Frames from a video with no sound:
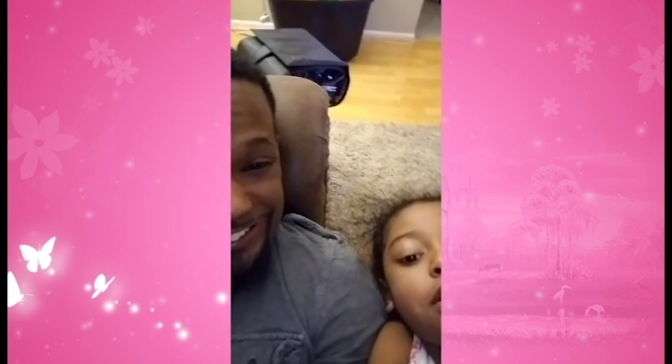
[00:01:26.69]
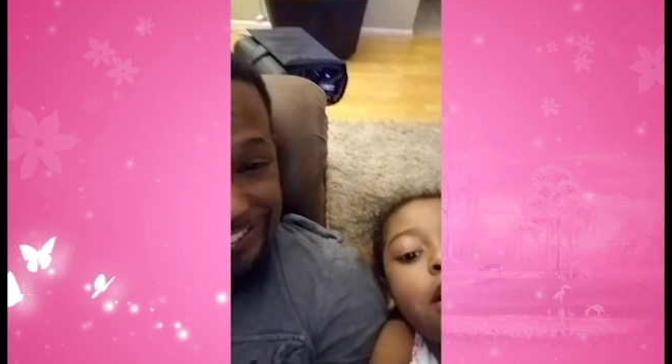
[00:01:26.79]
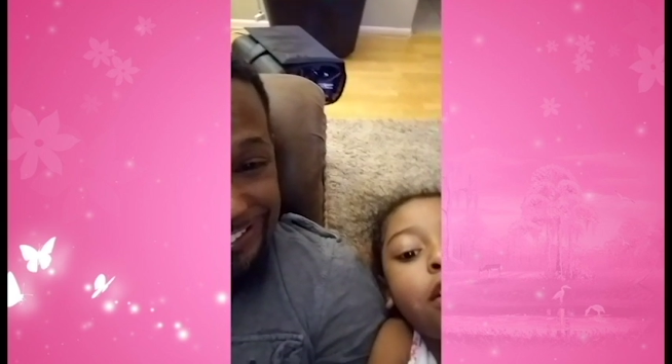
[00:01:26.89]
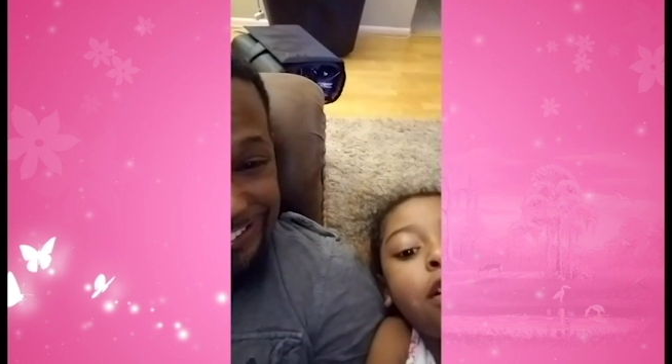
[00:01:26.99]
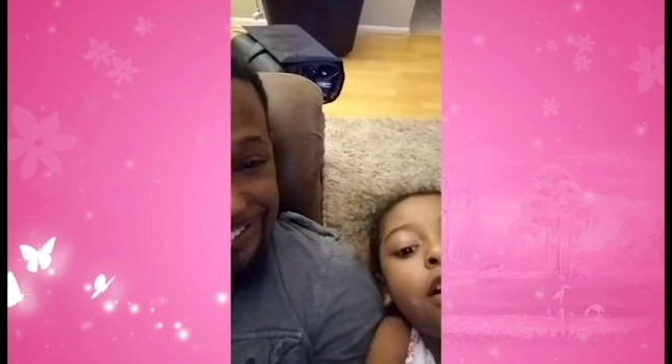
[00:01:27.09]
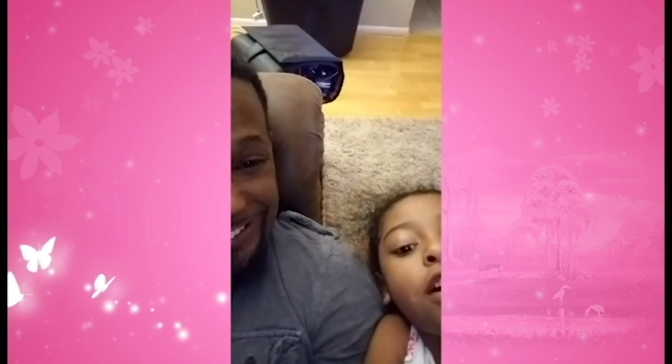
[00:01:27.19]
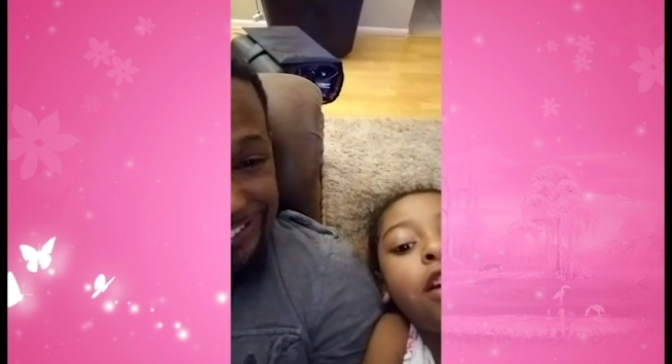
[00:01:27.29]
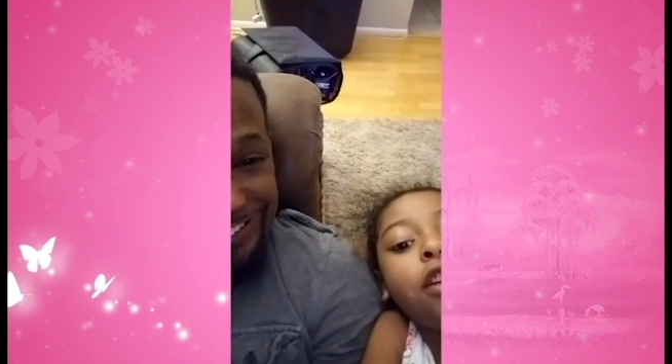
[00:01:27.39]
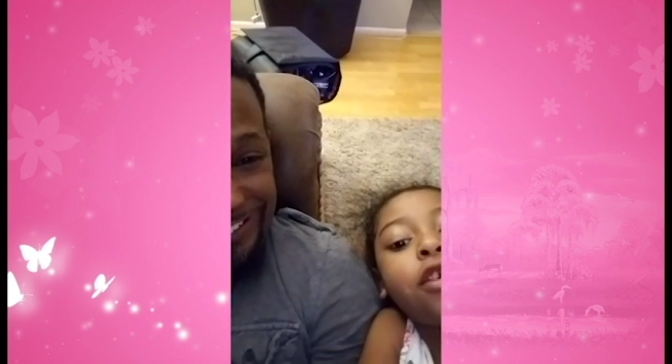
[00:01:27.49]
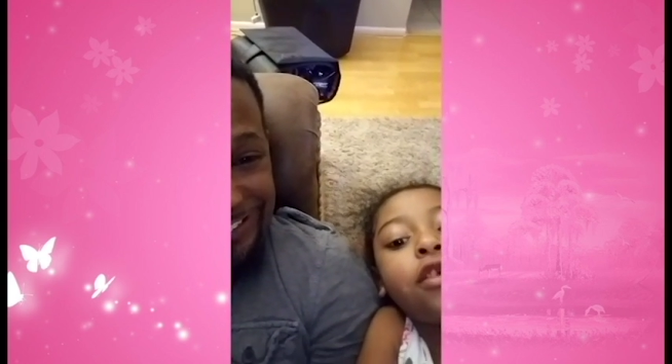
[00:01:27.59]
Hi,
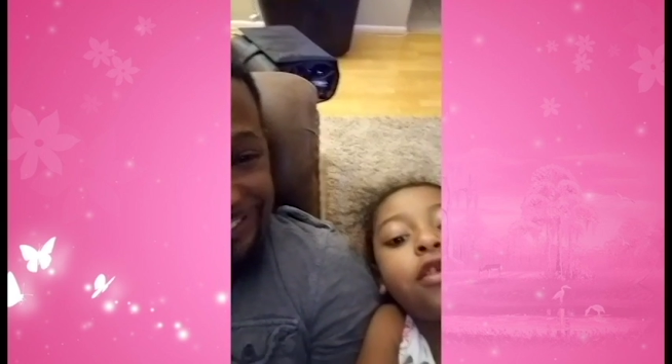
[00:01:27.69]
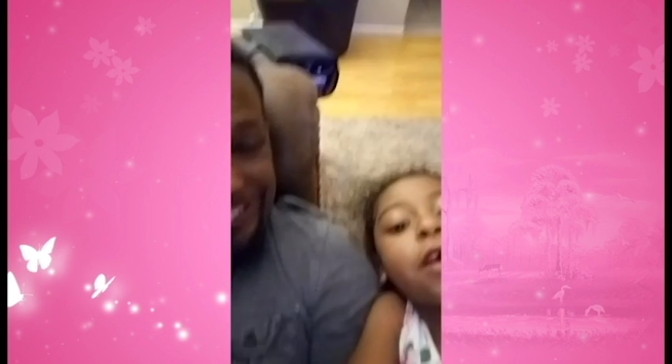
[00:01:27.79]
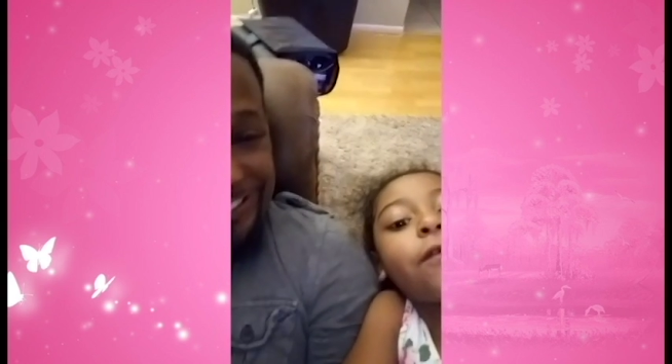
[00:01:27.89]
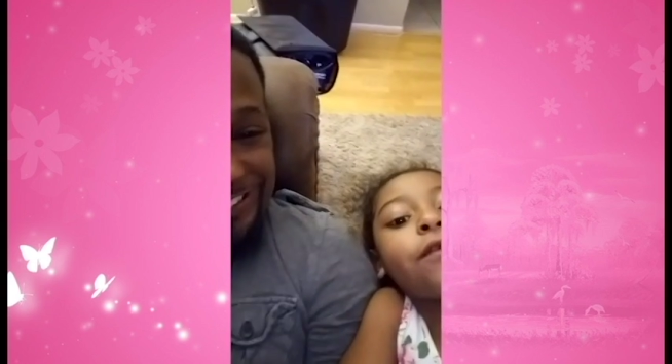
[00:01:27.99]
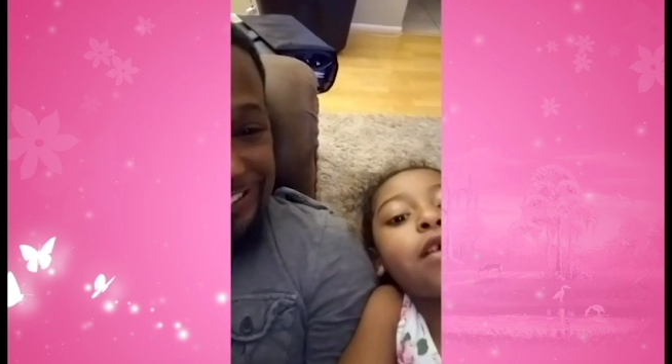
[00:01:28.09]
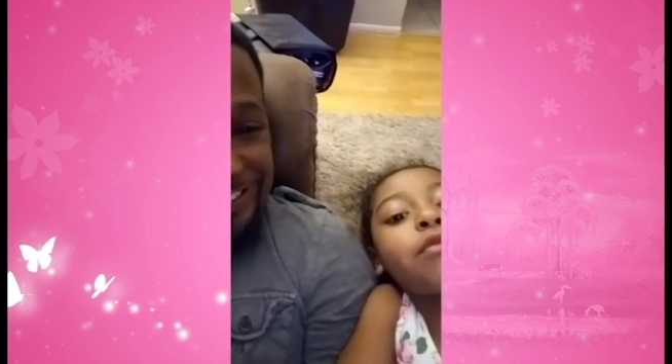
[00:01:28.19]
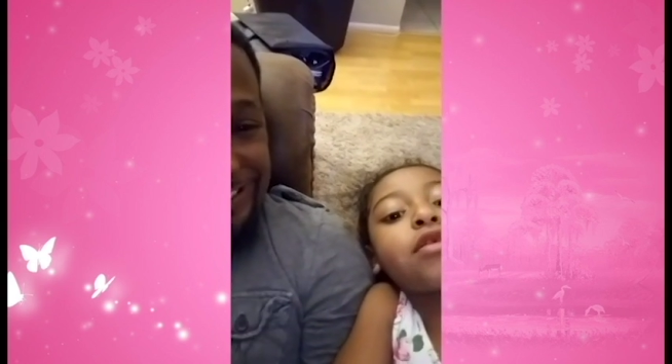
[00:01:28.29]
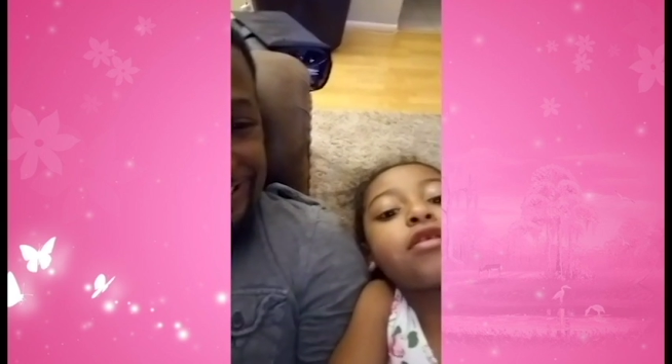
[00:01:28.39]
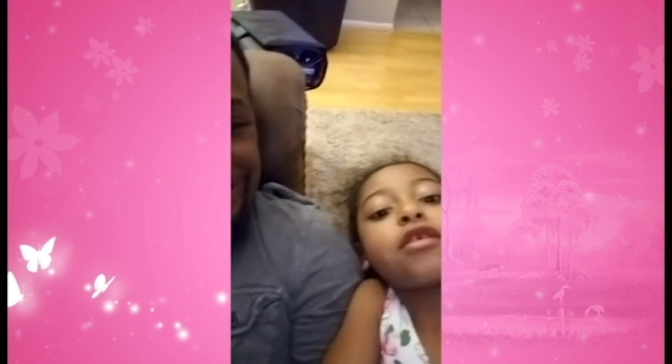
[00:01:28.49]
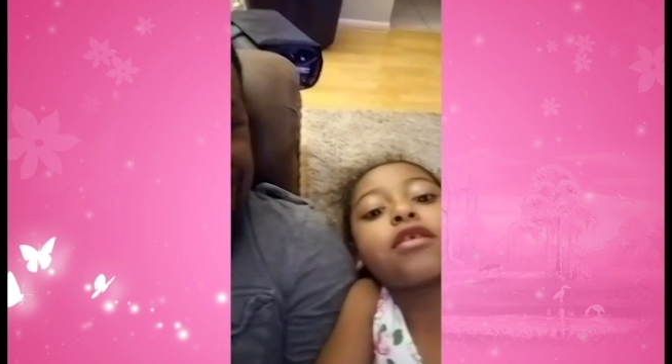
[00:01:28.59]
guys. This is our
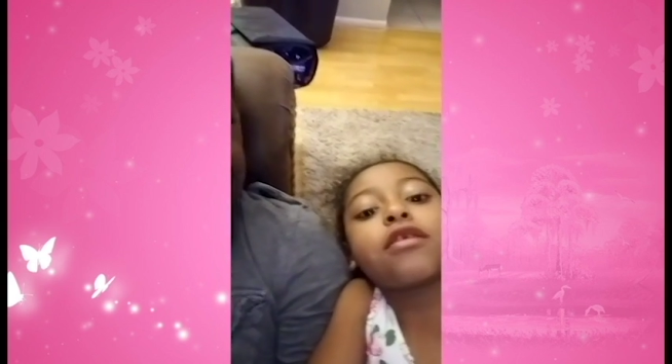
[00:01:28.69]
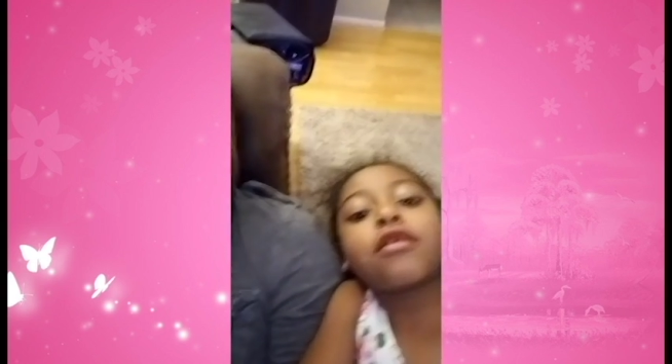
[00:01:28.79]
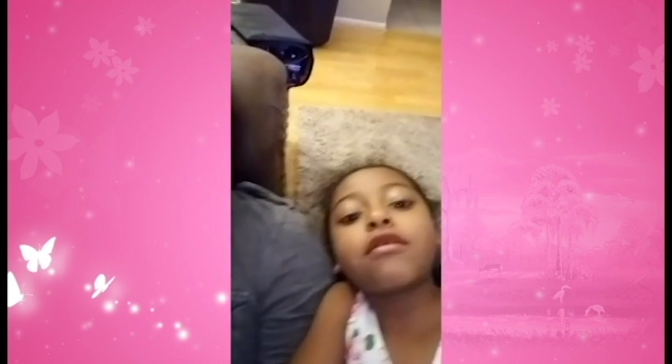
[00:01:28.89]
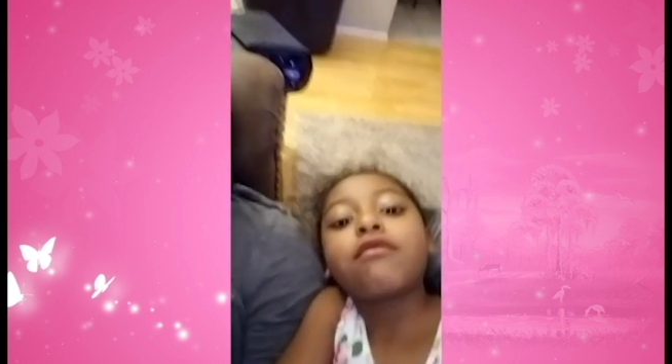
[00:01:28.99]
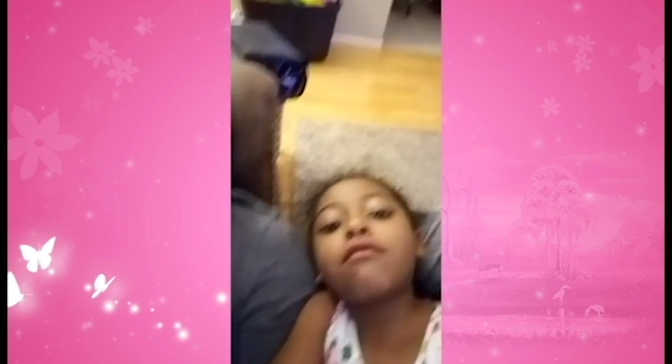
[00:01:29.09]
family.